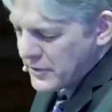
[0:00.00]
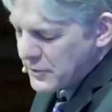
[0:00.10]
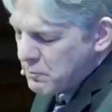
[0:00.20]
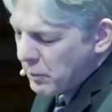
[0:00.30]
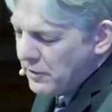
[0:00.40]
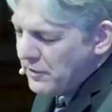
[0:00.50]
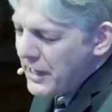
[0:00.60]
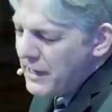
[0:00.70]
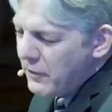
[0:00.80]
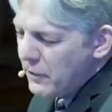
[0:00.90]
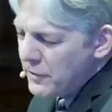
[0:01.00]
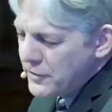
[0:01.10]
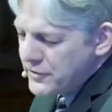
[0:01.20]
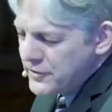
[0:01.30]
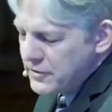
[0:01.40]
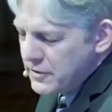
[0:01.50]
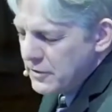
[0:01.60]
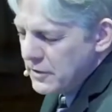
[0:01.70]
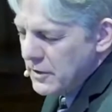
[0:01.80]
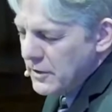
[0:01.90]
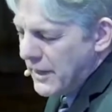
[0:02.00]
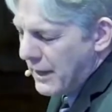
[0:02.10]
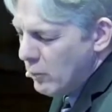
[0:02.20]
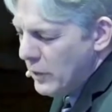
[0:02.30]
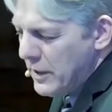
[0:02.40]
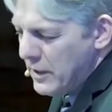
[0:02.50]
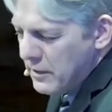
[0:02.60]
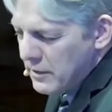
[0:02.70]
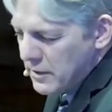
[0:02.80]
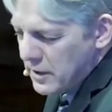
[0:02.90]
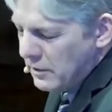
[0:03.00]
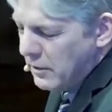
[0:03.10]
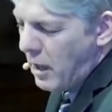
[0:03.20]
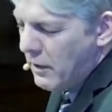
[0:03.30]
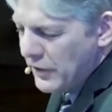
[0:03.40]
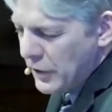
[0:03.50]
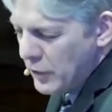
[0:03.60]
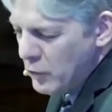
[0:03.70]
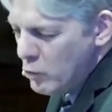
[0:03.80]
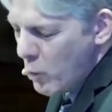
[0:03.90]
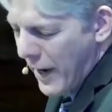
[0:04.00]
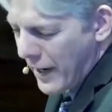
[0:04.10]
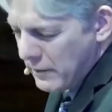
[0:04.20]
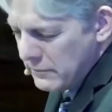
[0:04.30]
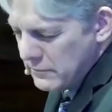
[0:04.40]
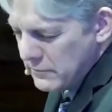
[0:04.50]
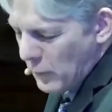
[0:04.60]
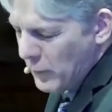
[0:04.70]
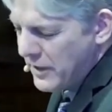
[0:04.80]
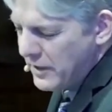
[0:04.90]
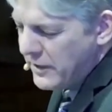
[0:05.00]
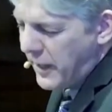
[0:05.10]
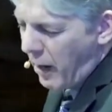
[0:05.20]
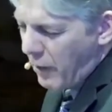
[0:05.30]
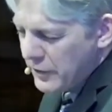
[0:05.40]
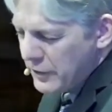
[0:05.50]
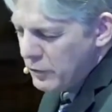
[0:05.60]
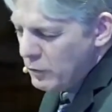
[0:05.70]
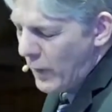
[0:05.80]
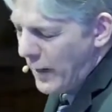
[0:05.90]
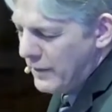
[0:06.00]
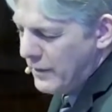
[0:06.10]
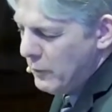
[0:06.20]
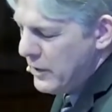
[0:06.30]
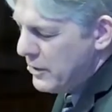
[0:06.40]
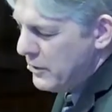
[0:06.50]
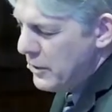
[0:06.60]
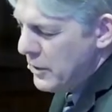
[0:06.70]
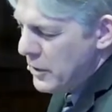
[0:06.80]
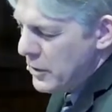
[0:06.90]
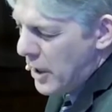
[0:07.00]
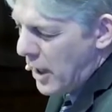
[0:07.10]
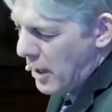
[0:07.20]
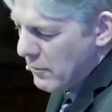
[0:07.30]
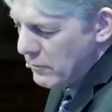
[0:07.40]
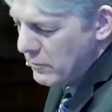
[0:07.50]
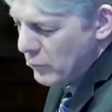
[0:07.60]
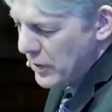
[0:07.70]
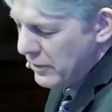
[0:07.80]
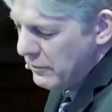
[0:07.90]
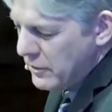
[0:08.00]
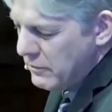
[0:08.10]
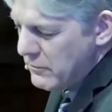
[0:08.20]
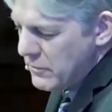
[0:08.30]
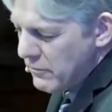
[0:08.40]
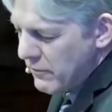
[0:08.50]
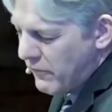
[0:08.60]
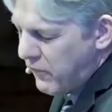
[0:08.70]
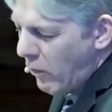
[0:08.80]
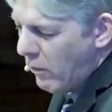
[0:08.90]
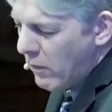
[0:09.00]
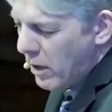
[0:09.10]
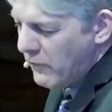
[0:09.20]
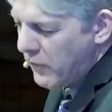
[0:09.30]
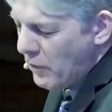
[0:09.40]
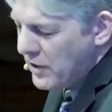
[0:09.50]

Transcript: as believers, that we can love in a new way, that we can care in a new way, that we can, um, we can fo uh,